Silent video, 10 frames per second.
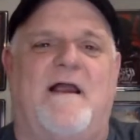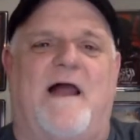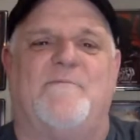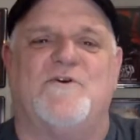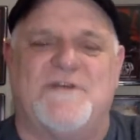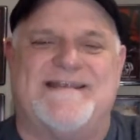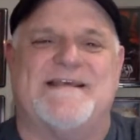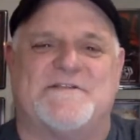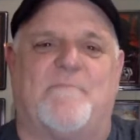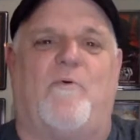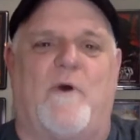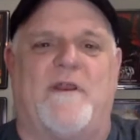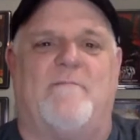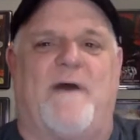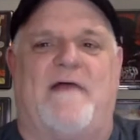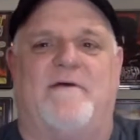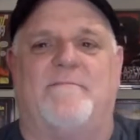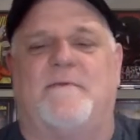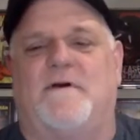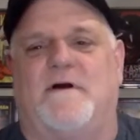I'm usually disappointed by
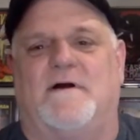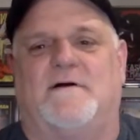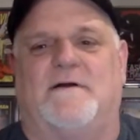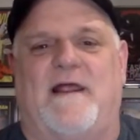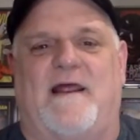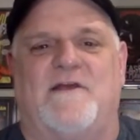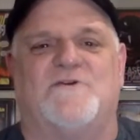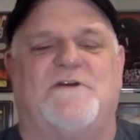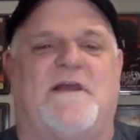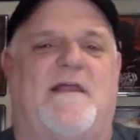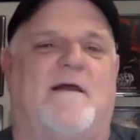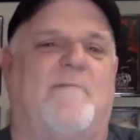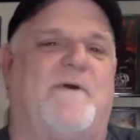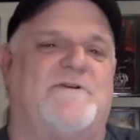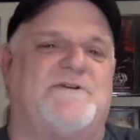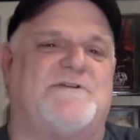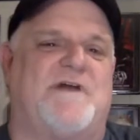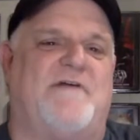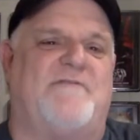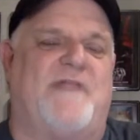them, and I usually get a bunch of
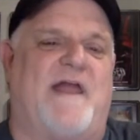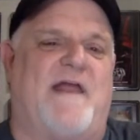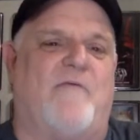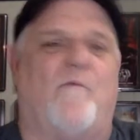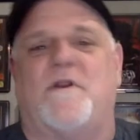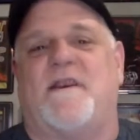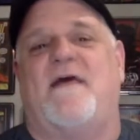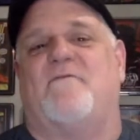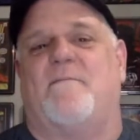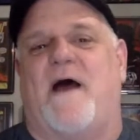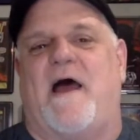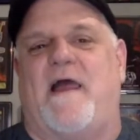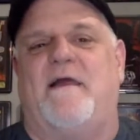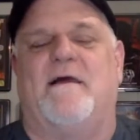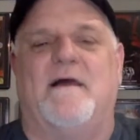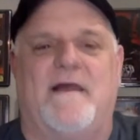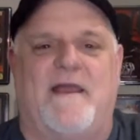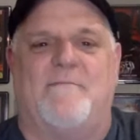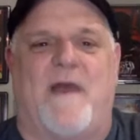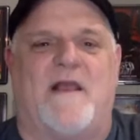stuff that I wouldn't never buy
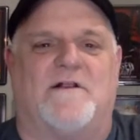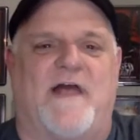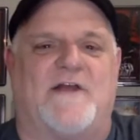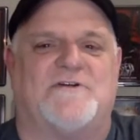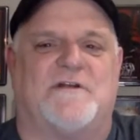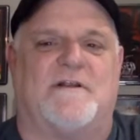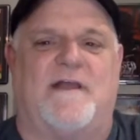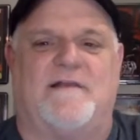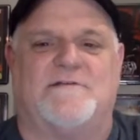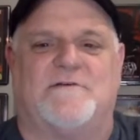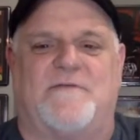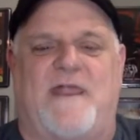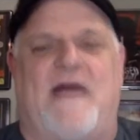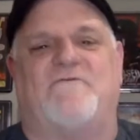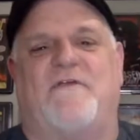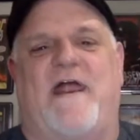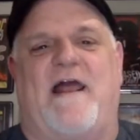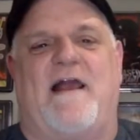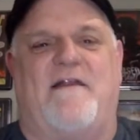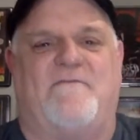in my collection. And so then after that,
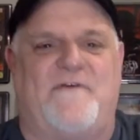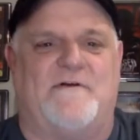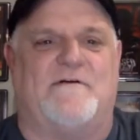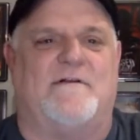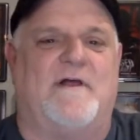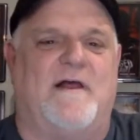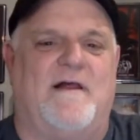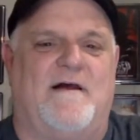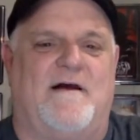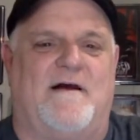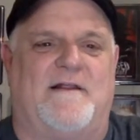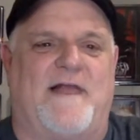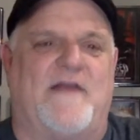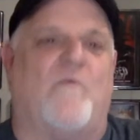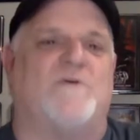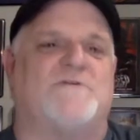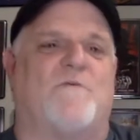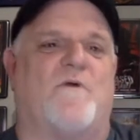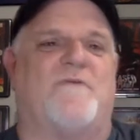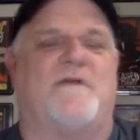I kind of feel like it wasn't
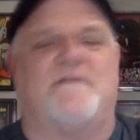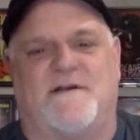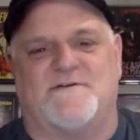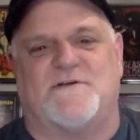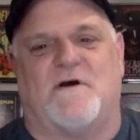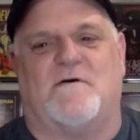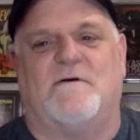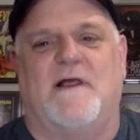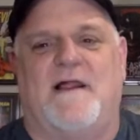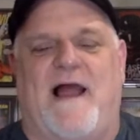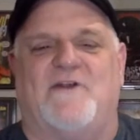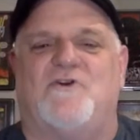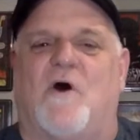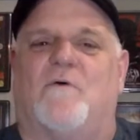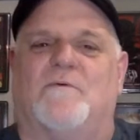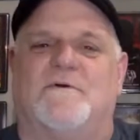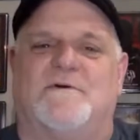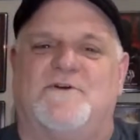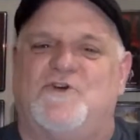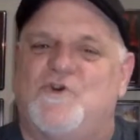worth it. And so I don't
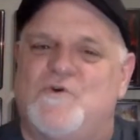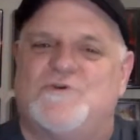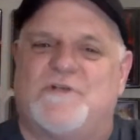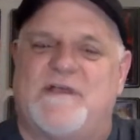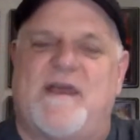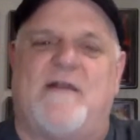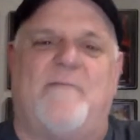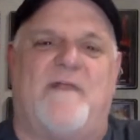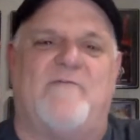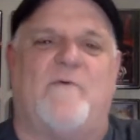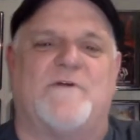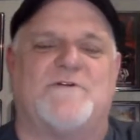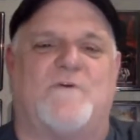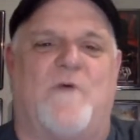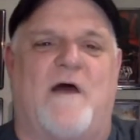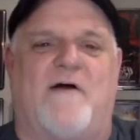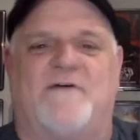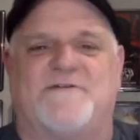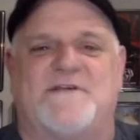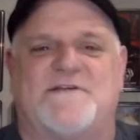usually get them, but every once in a while
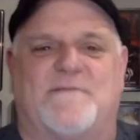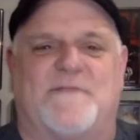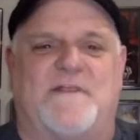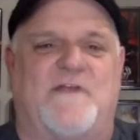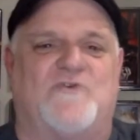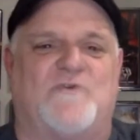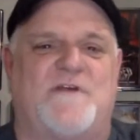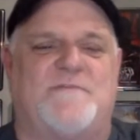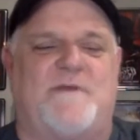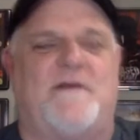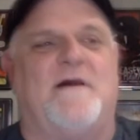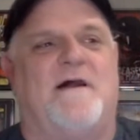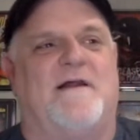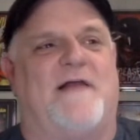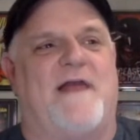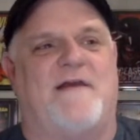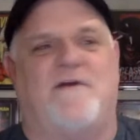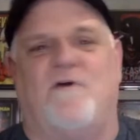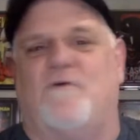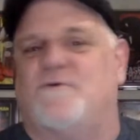I'll see something that intrigues me. Like,
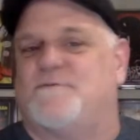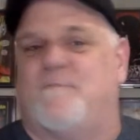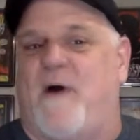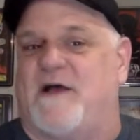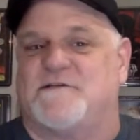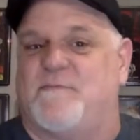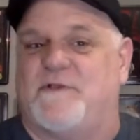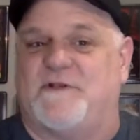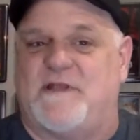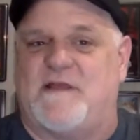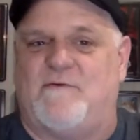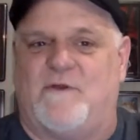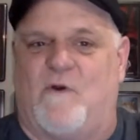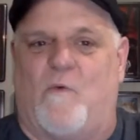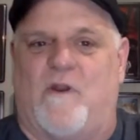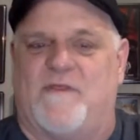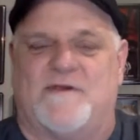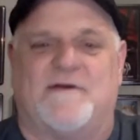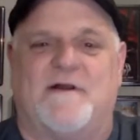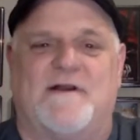there's possibility, one of
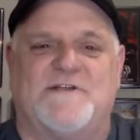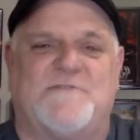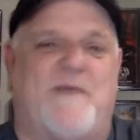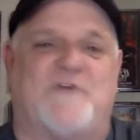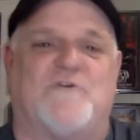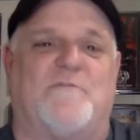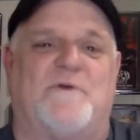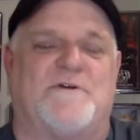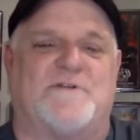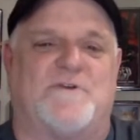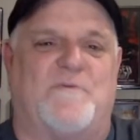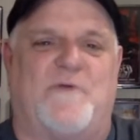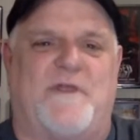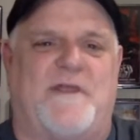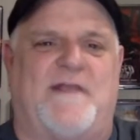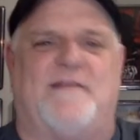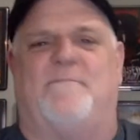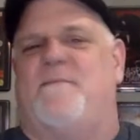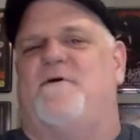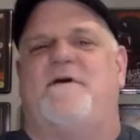the special books that they're putting in
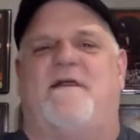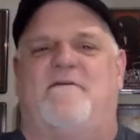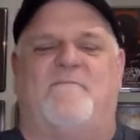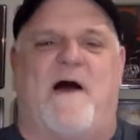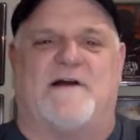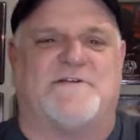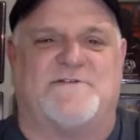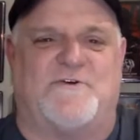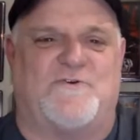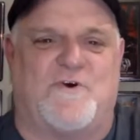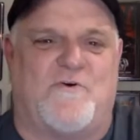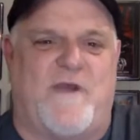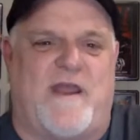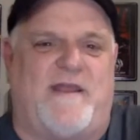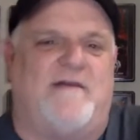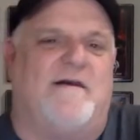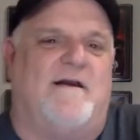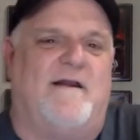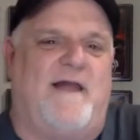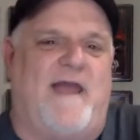the myriad of boxes that they're creating.
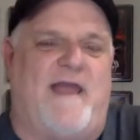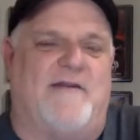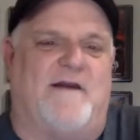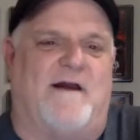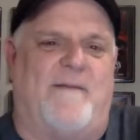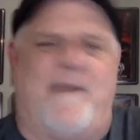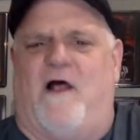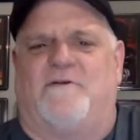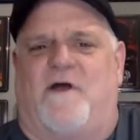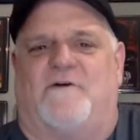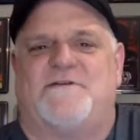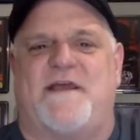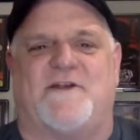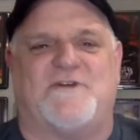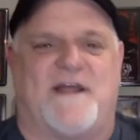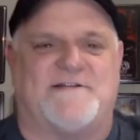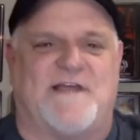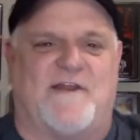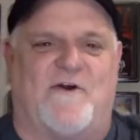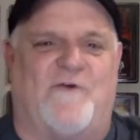And I'll take a chance
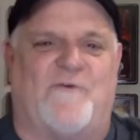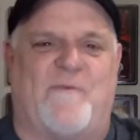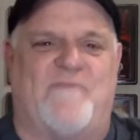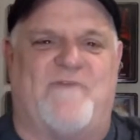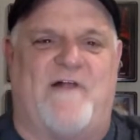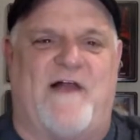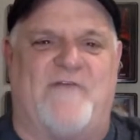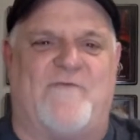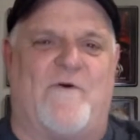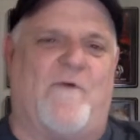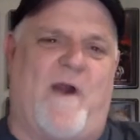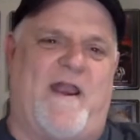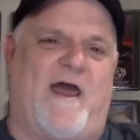to get an Ultimate Fallout 4. Why